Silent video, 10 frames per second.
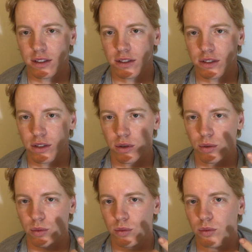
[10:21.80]

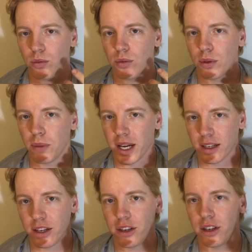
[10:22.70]
So the
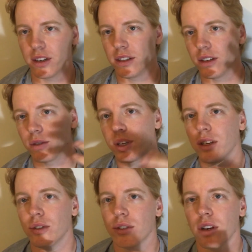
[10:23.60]
bacteria,
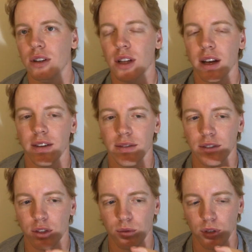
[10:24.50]
kills all life.
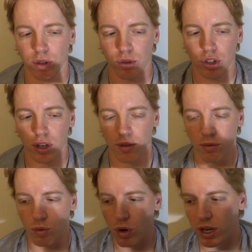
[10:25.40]
So when you
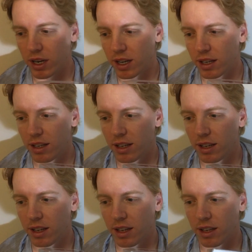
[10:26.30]
shove wood in it,
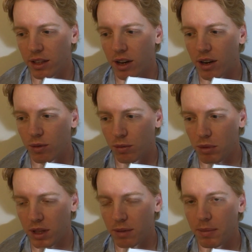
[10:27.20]
and the heart would
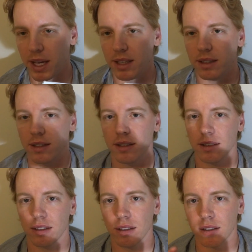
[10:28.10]
be the main
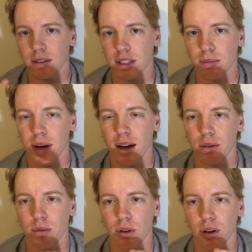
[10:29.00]
spot
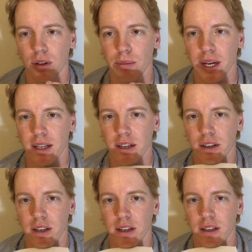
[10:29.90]
where all the
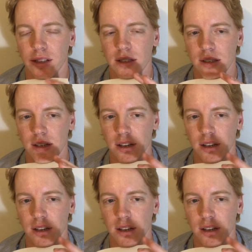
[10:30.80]
bacteria is,